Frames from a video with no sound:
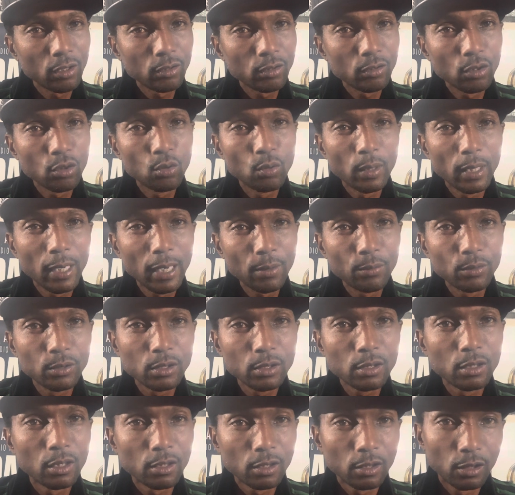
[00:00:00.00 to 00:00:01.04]
know where that was
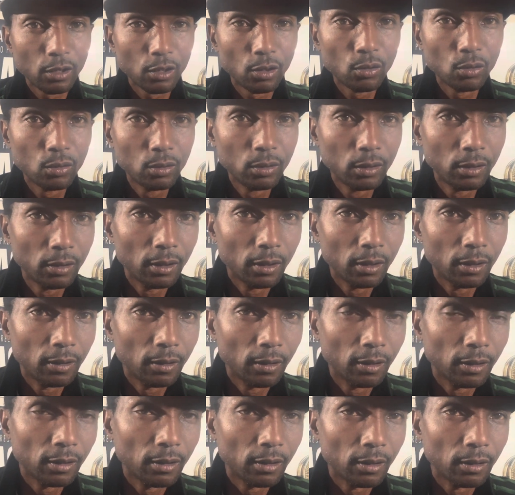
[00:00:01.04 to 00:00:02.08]
going to go.
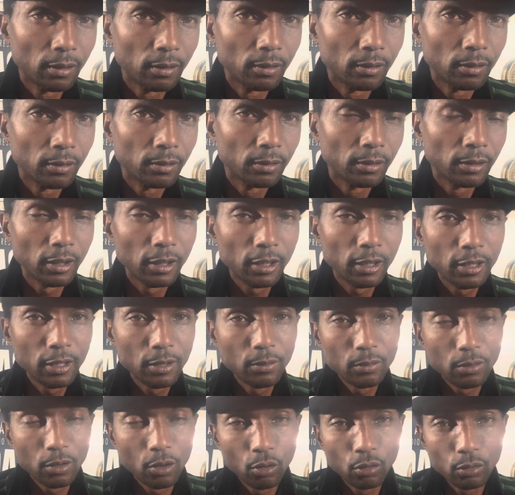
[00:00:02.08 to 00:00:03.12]
Then
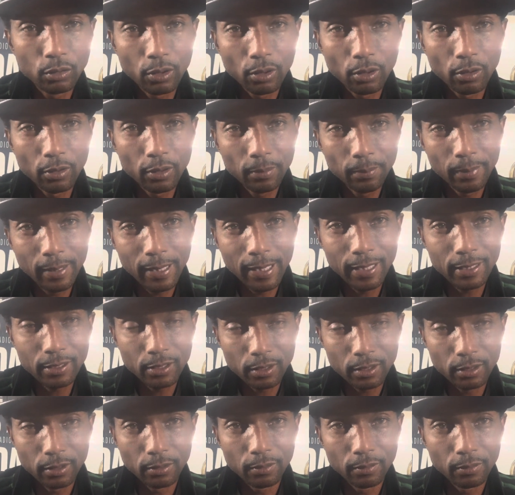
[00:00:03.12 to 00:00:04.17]
he, old dirty
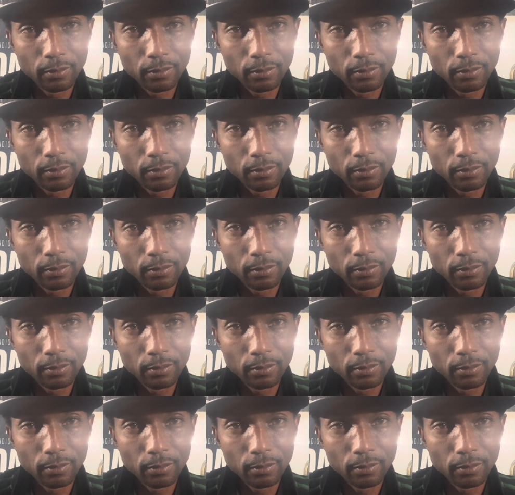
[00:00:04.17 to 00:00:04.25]
bastard.